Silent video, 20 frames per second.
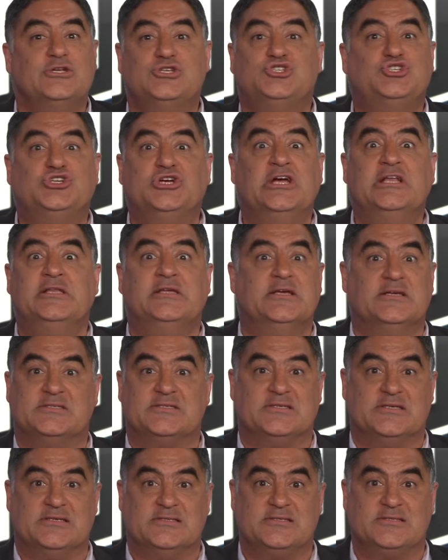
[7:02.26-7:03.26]

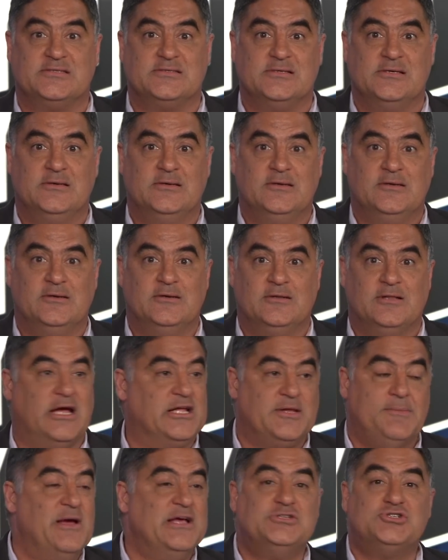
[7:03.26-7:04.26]
geniuses. Like
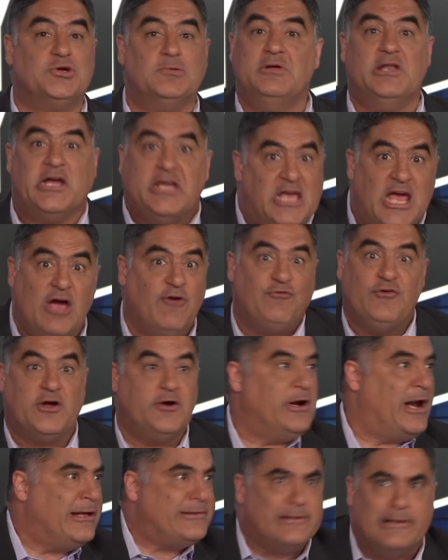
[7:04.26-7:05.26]
the mainstream media can't figure
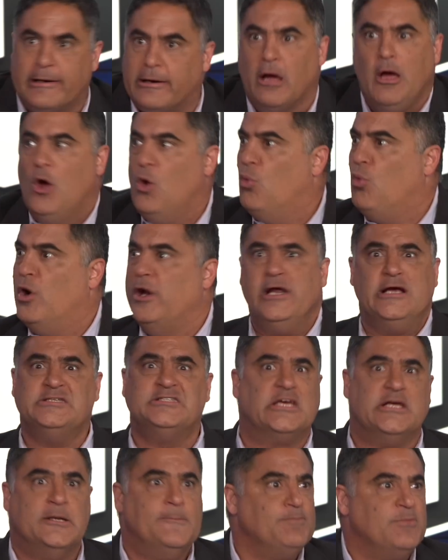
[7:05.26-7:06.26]
it out. They're like, what is
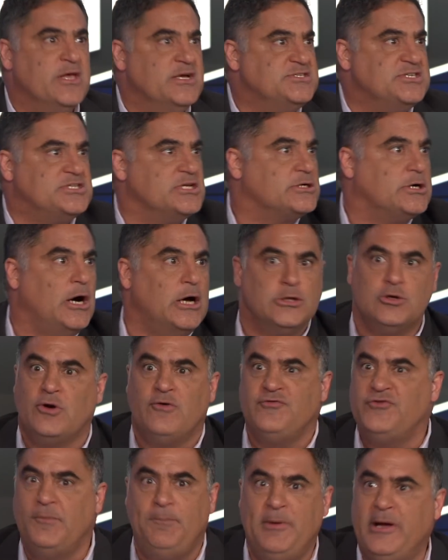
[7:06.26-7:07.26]
it? Is it the color
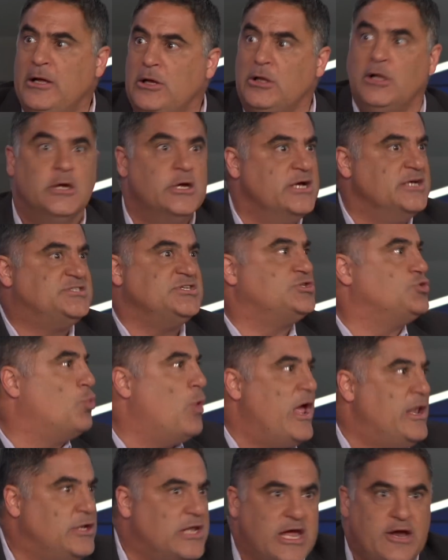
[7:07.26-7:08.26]
of the bill? Is it the
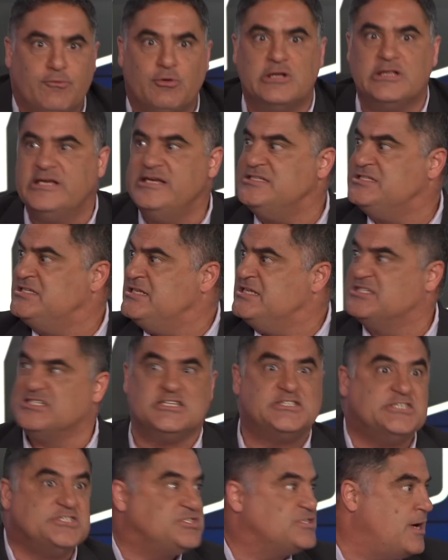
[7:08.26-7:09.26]
when they release it? Is
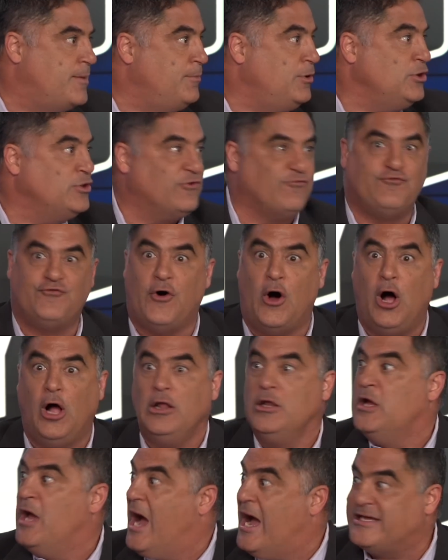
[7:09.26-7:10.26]
it the summer, the
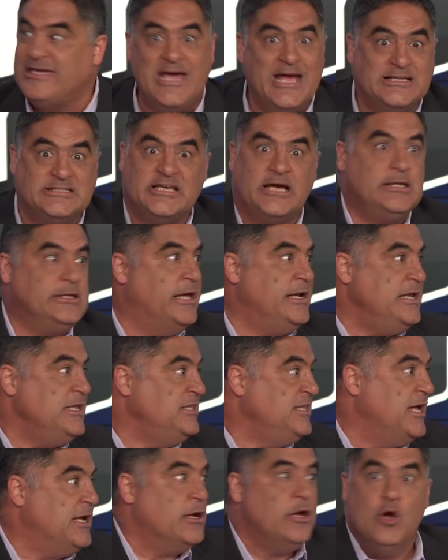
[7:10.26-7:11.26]
fall? I can't tell
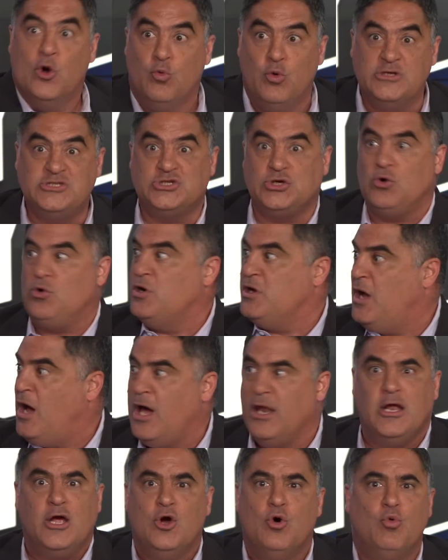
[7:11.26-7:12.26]
anything. What's going
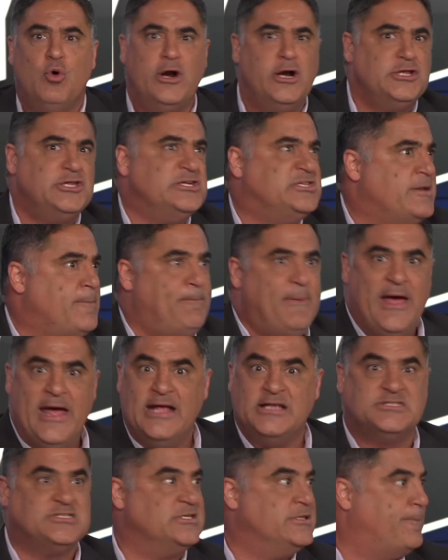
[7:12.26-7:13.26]
on? What are the
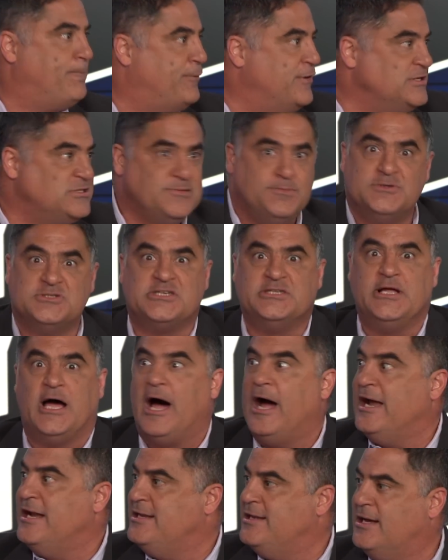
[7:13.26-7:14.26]
debates and the principles and the
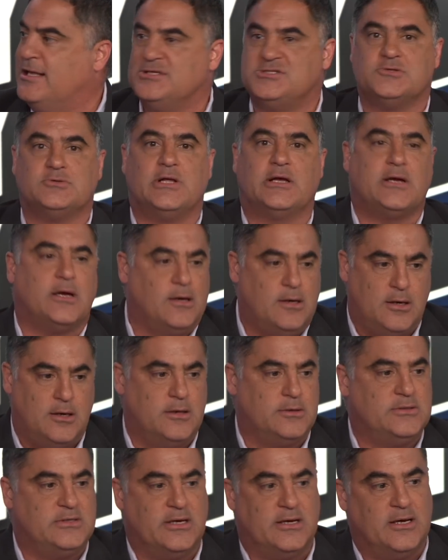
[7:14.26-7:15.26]
ideology? We're like,
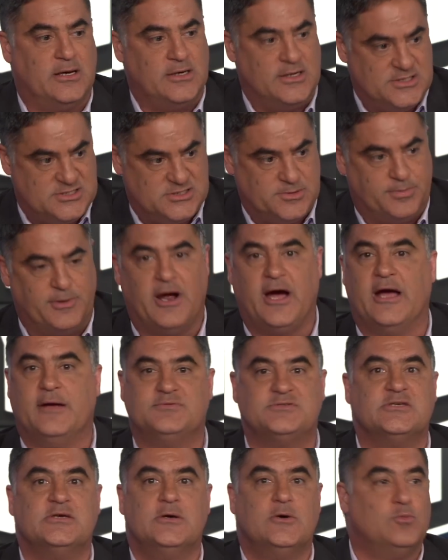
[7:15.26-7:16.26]
uh, duh, it's the
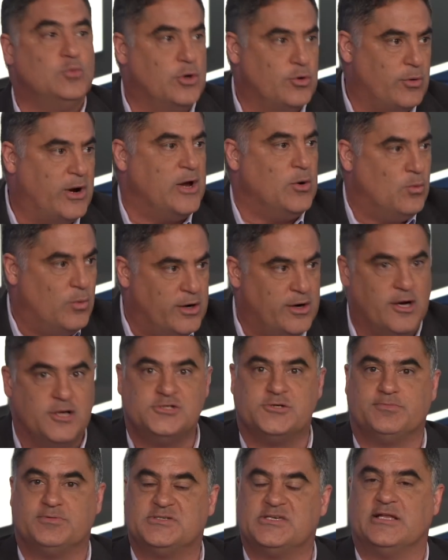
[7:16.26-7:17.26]
bribes. We're right
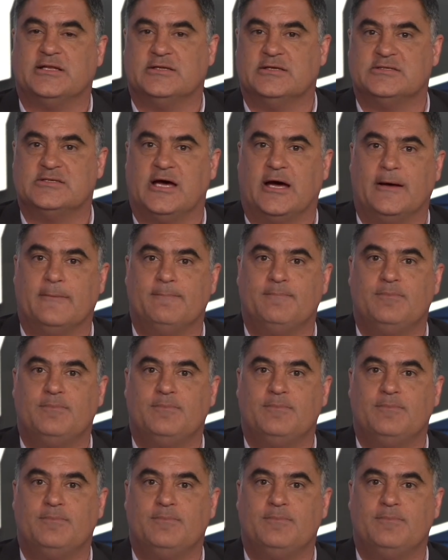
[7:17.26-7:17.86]
100% of the time.